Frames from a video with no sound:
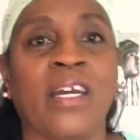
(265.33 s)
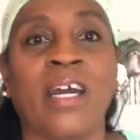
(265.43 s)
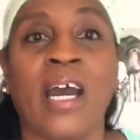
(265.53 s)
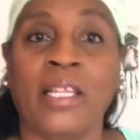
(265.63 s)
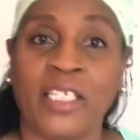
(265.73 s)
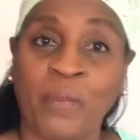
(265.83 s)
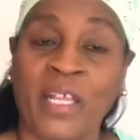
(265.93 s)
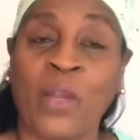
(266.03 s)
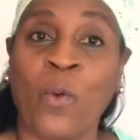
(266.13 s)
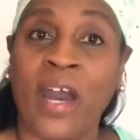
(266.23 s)
I'll
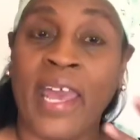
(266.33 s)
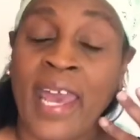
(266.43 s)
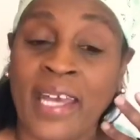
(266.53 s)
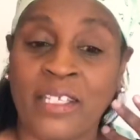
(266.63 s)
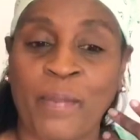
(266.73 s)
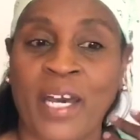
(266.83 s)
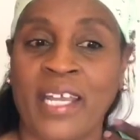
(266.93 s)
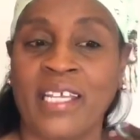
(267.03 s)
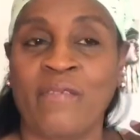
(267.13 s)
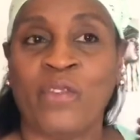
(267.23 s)
explain why I had to
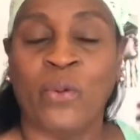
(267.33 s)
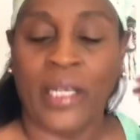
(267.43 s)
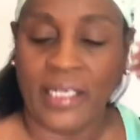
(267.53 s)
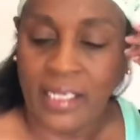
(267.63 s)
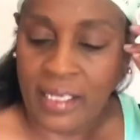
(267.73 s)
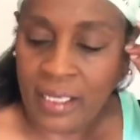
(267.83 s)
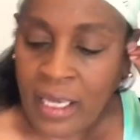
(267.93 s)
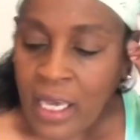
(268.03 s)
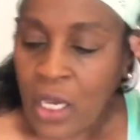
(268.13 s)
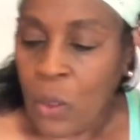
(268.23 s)
buy it even though I didn't.
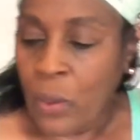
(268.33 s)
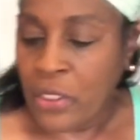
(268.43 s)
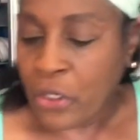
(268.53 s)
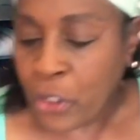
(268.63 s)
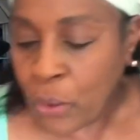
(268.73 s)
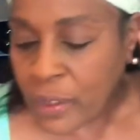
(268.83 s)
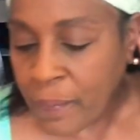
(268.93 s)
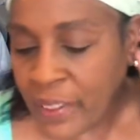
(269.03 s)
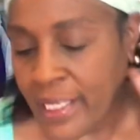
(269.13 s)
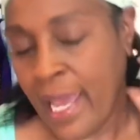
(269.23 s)
When you're cooped
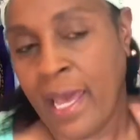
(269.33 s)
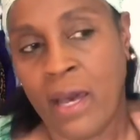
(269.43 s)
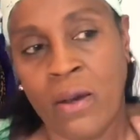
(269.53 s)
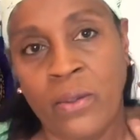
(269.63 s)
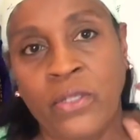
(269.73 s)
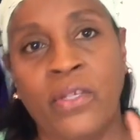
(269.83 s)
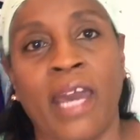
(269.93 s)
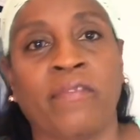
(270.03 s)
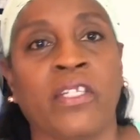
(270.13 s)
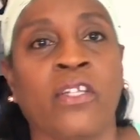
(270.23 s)
up in the house, you
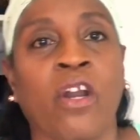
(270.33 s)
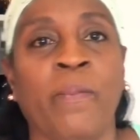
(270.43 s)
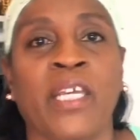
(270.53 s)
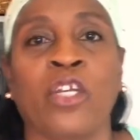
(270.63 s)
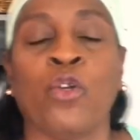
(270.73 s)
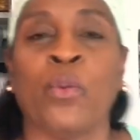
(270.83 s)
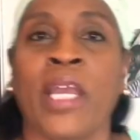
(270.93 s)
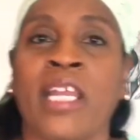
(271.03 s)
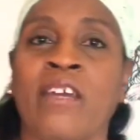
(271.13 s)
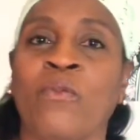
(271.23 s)
have to start being
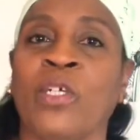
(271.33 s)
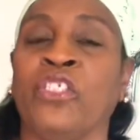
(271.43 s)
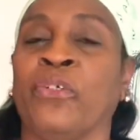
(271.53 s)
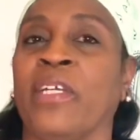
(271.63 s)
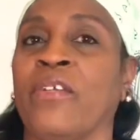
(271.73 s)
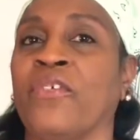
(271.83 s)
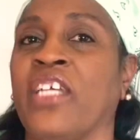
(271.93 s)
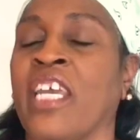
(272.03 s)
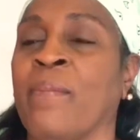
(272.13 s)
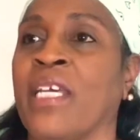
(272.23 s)
creative with your
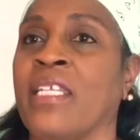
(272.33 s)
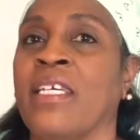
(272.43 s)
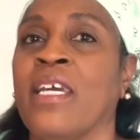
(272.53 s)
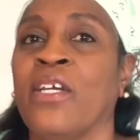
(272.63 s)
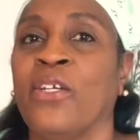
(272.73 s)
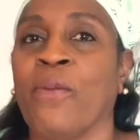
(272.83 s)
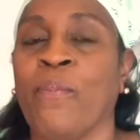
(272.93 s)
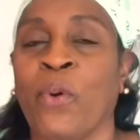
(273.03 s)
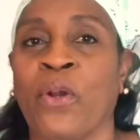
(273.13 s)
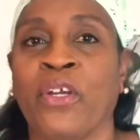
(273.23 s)
entertainment, your
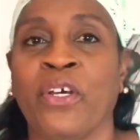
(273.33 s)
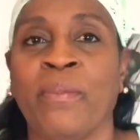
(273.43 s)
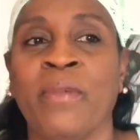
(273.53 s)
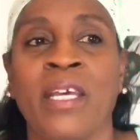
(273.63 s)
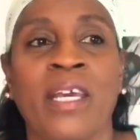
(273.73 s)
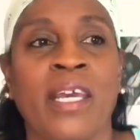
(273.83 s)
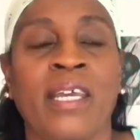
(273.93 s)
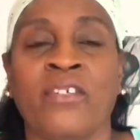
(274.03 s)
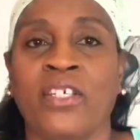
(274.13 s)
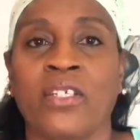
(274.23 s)
boredom,
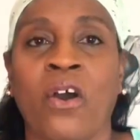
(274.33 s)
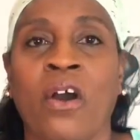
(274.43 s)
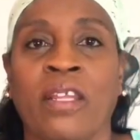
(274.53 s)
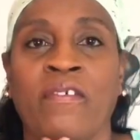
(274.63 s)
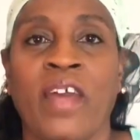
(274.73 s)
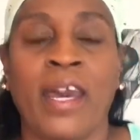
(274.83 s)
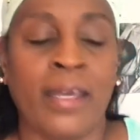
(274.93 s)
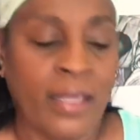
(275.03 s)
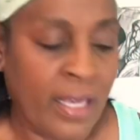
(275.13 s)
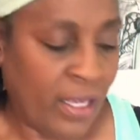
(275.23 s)
and just all of that.